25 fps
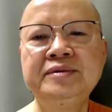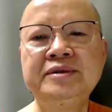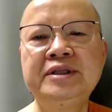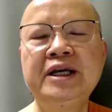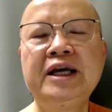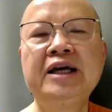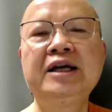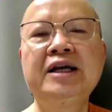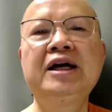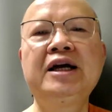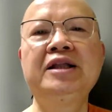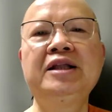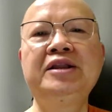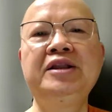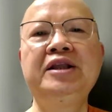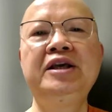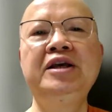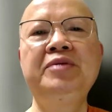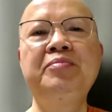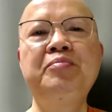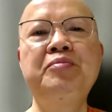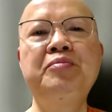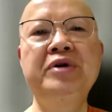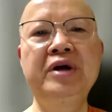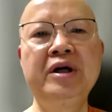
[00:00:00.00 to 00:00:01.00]
take a
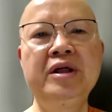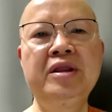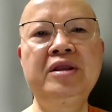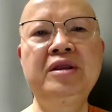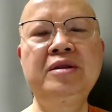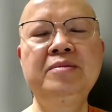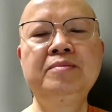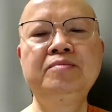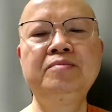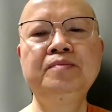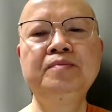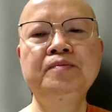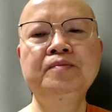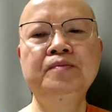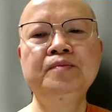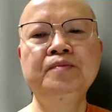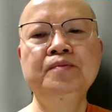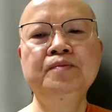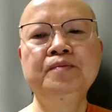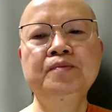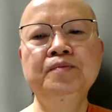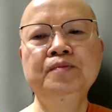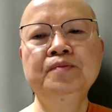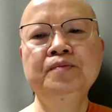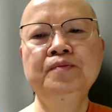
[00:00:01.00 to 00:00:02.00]
deep breath,
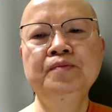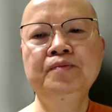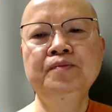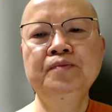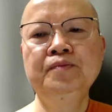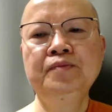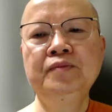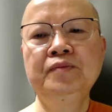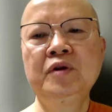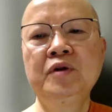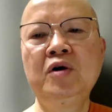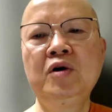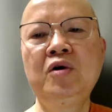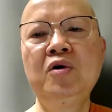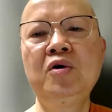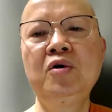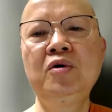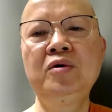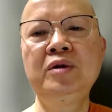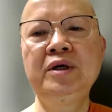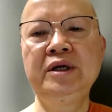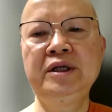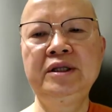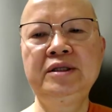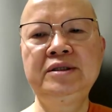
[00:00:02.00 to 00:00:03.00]

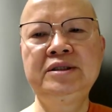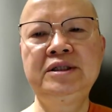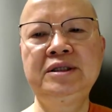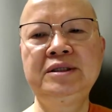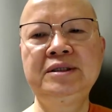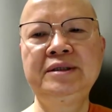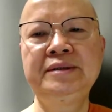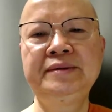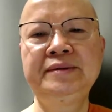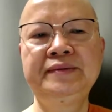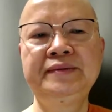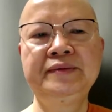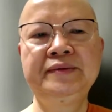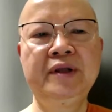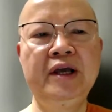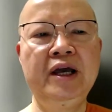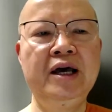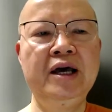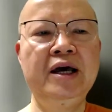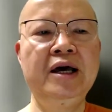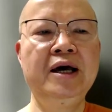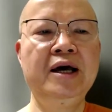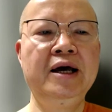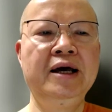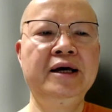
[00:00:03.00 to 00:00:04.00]
hold it,
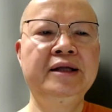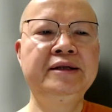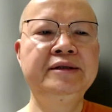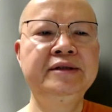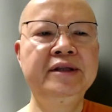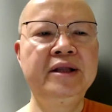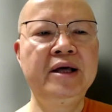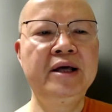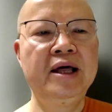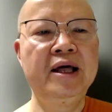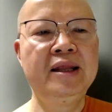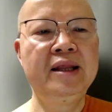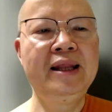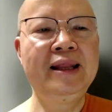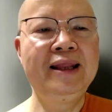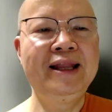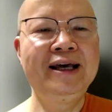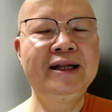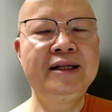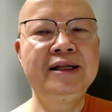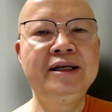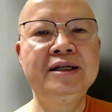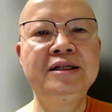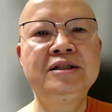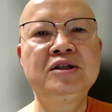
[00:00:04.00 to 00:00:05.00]
and then
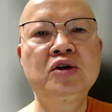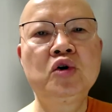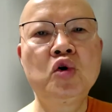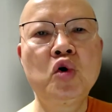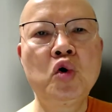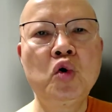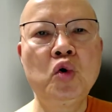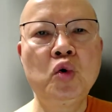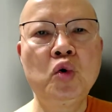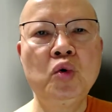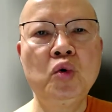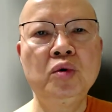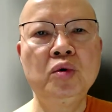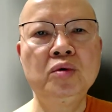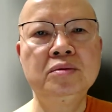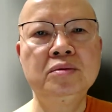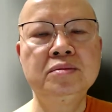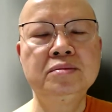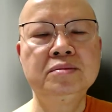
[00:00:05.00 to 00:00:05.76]
let it go.